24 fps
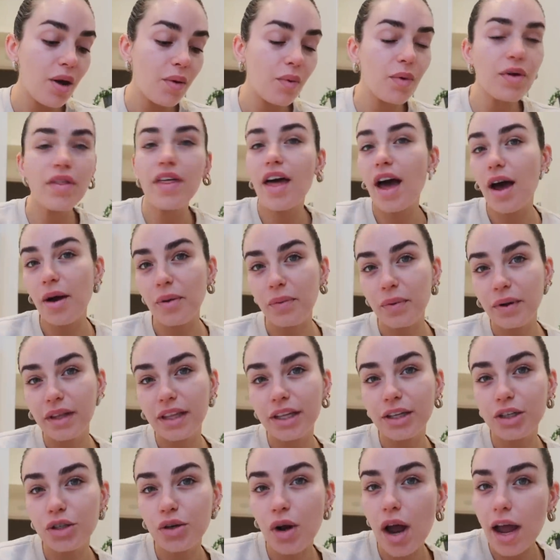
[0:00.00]
without
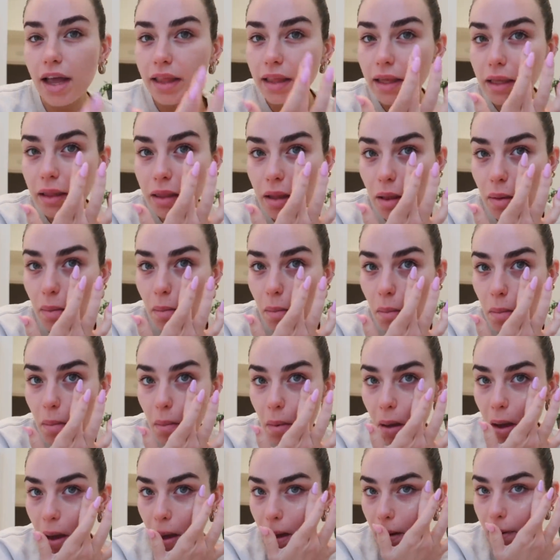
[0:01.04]
really trialing them,
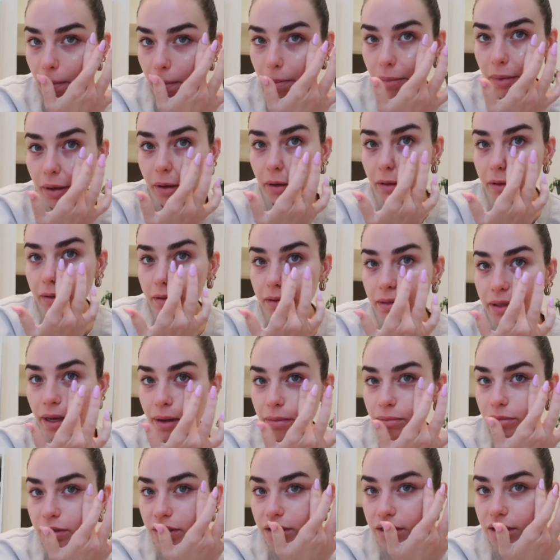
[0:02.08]
because
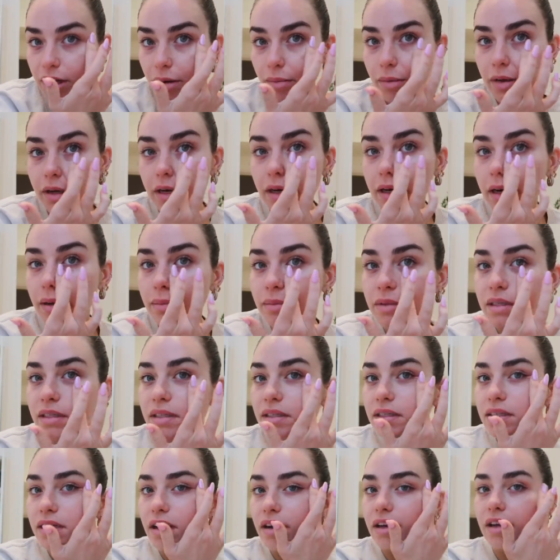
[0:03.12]
I'm stubborn and I'm
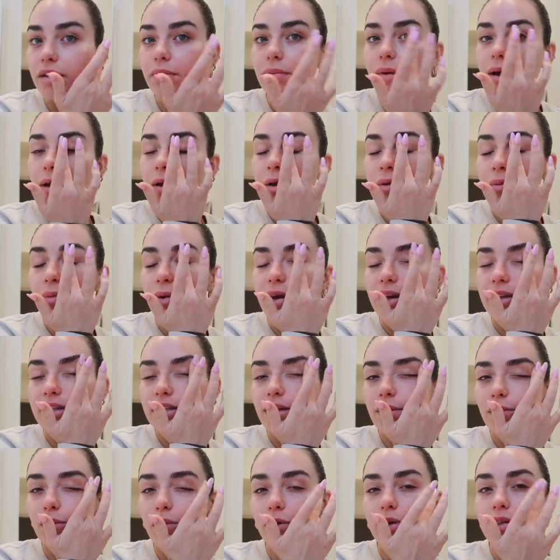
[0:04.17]
stuck in my own ways.
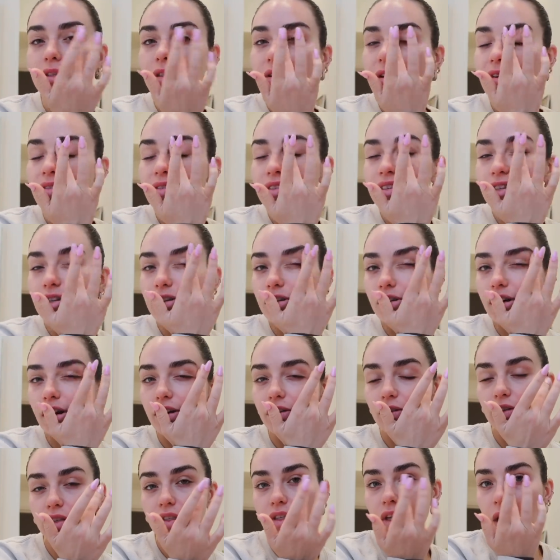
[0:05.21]
I'm always nervous to try
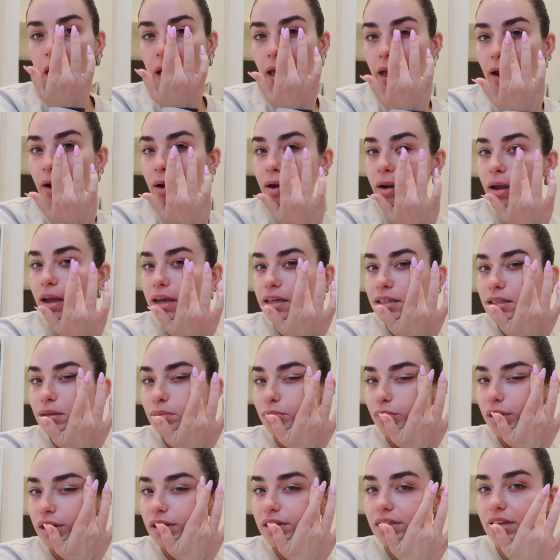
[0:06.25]
new skincare in case it
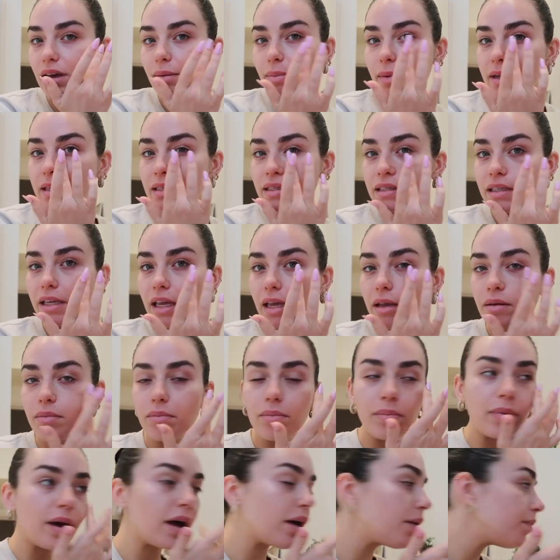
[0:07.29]
breaks out my skin,
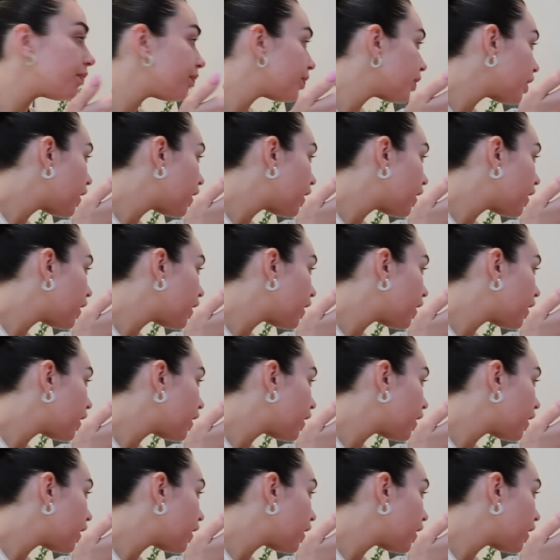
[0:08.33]
but